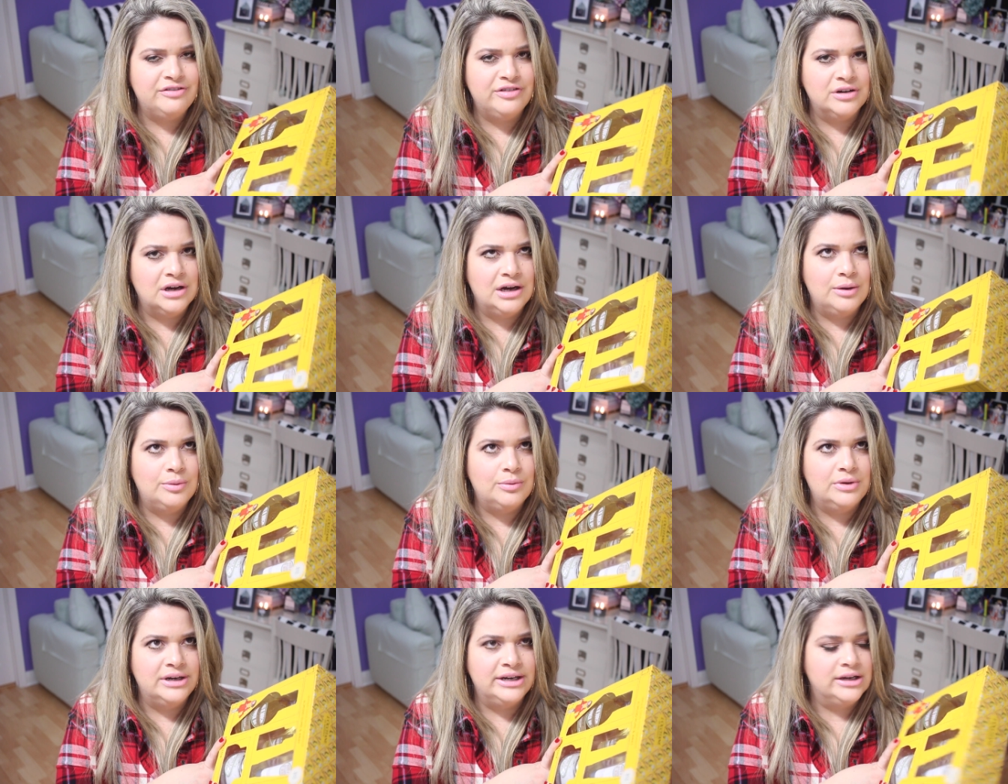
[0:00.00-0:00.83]

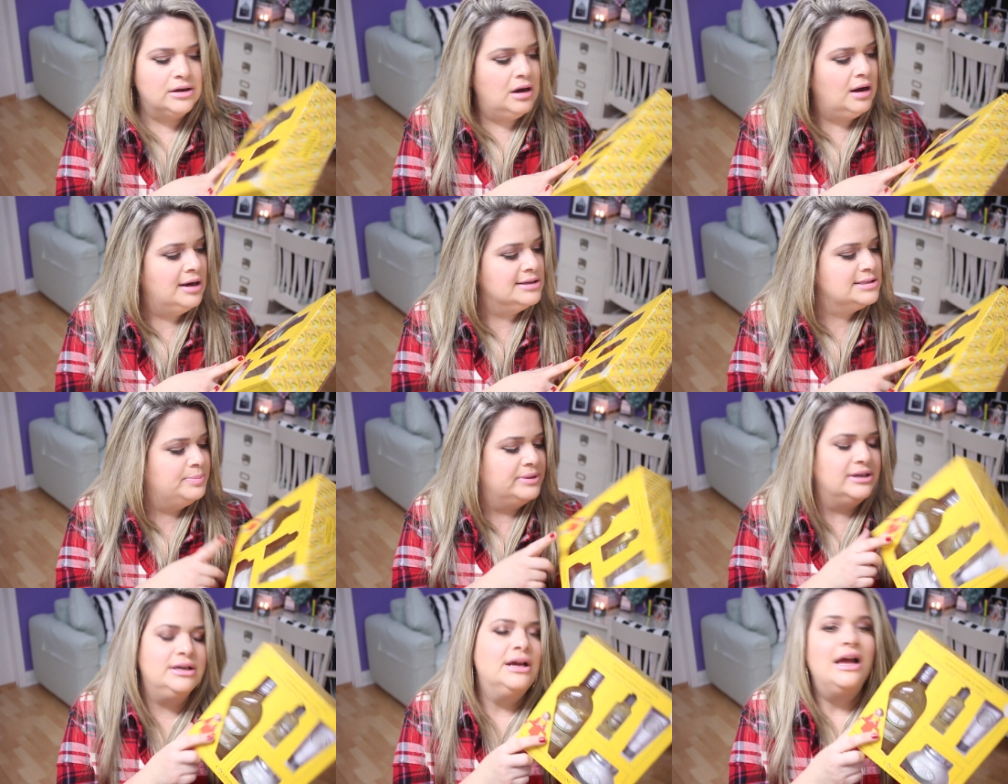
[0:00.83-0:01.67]
forgot what it cost.
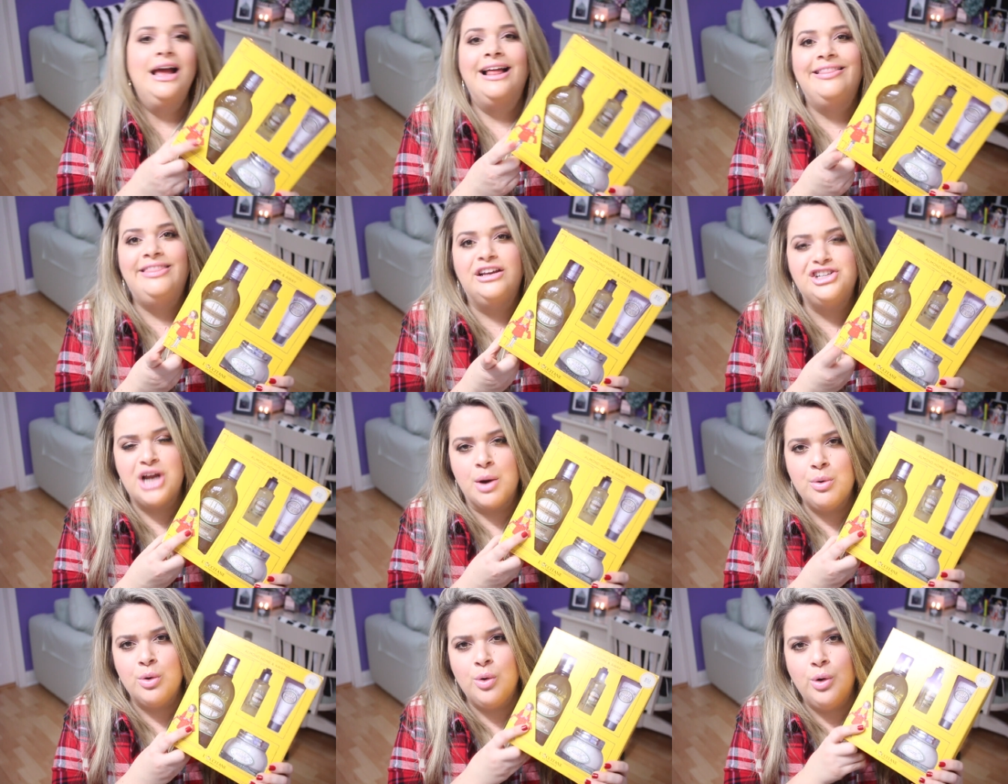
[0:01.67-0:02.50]
But the
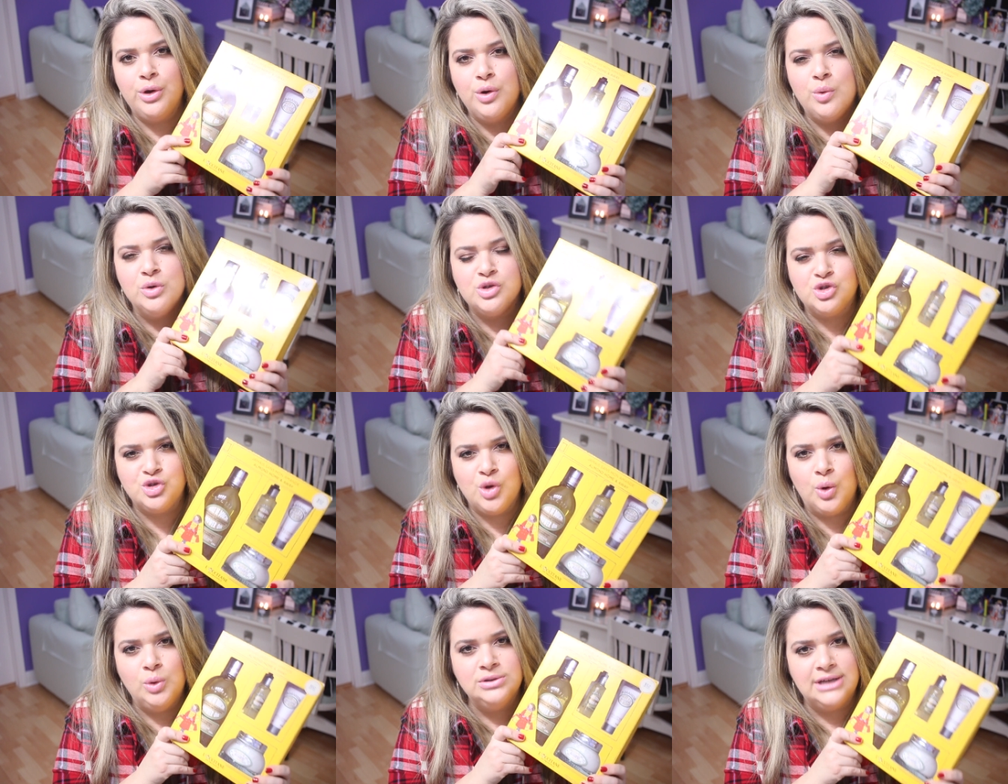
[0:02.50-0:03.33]
shower oil was
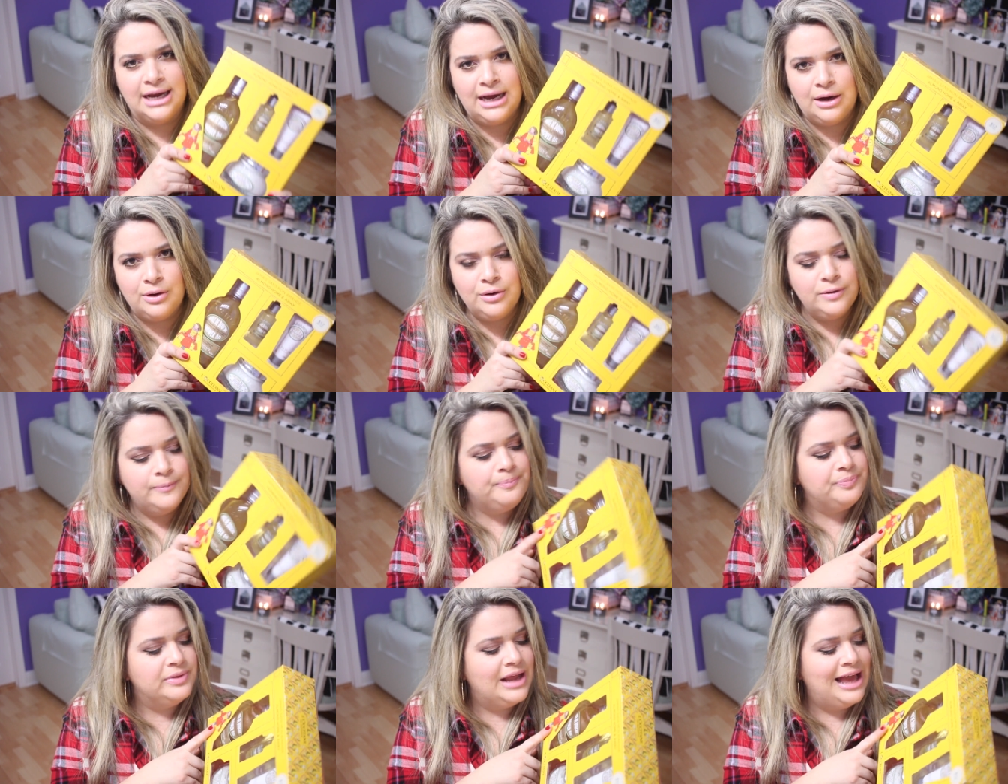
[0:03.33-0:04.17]
sold
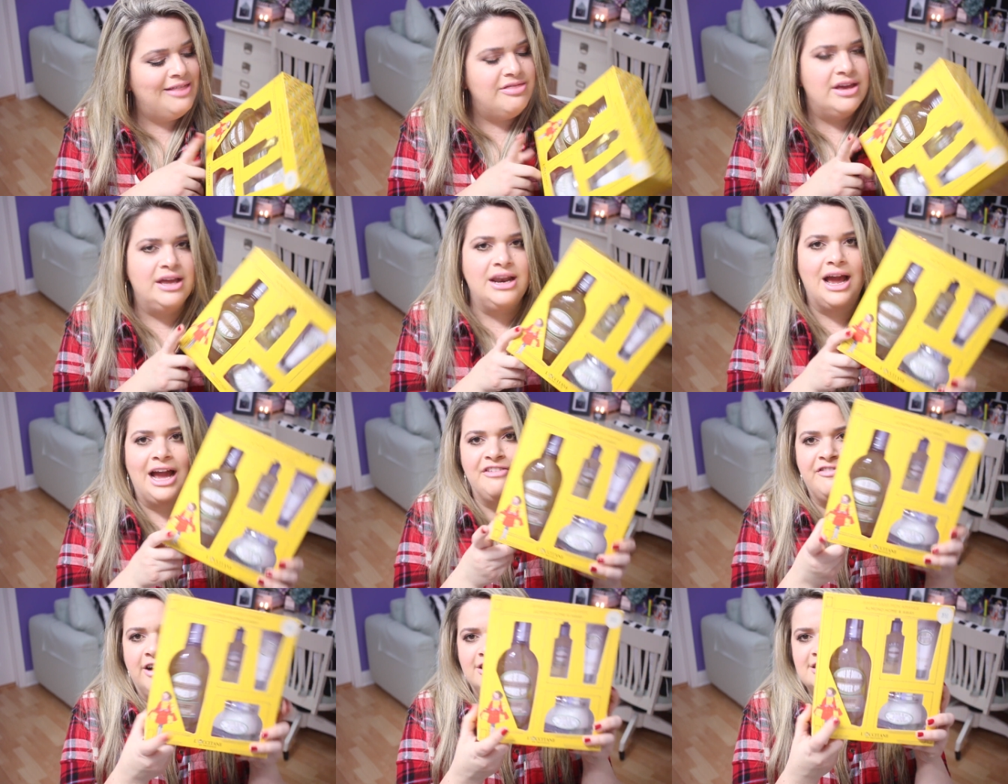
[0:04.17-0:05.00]
out. And then
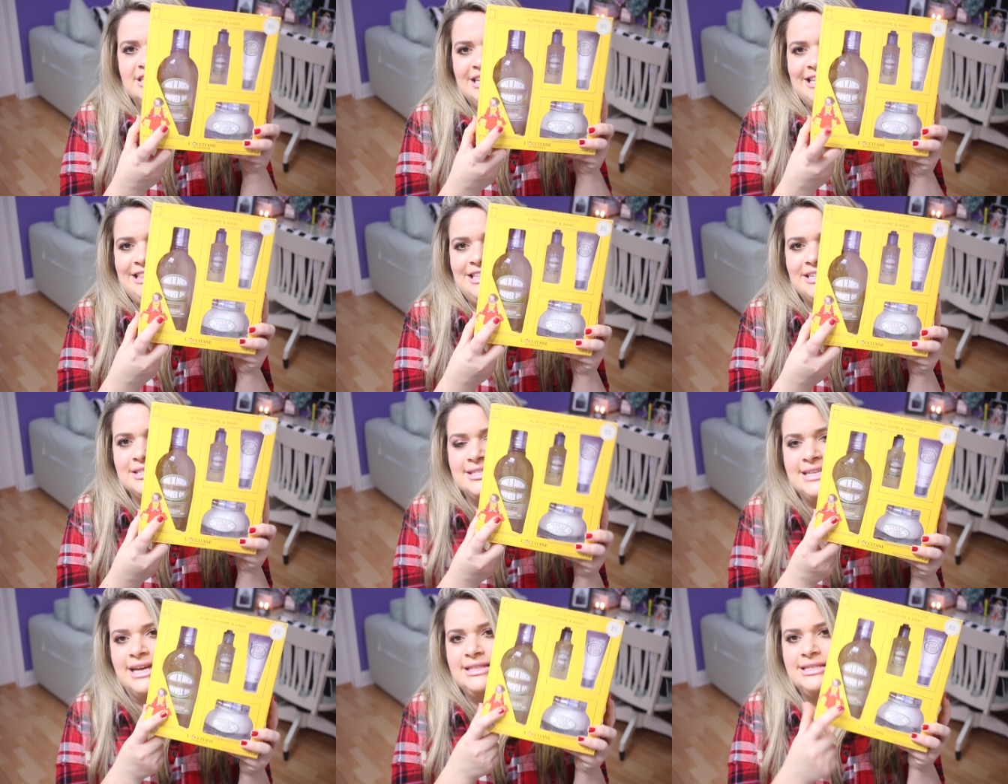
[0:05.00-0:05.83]
I found it in this
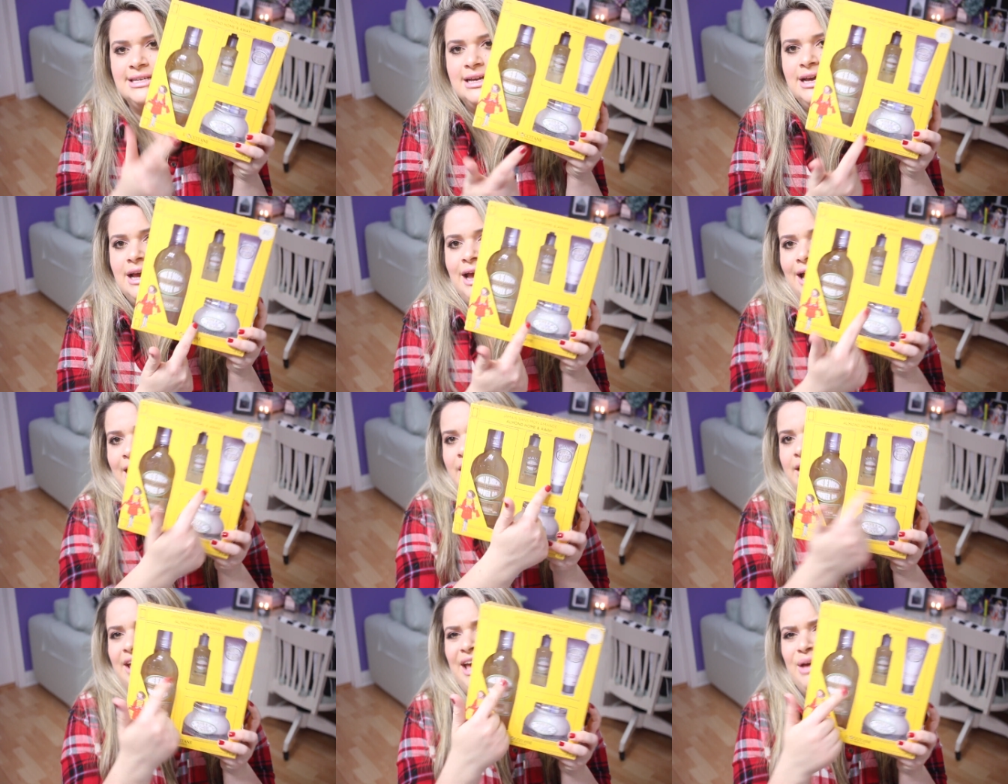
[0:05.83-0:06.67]
set and it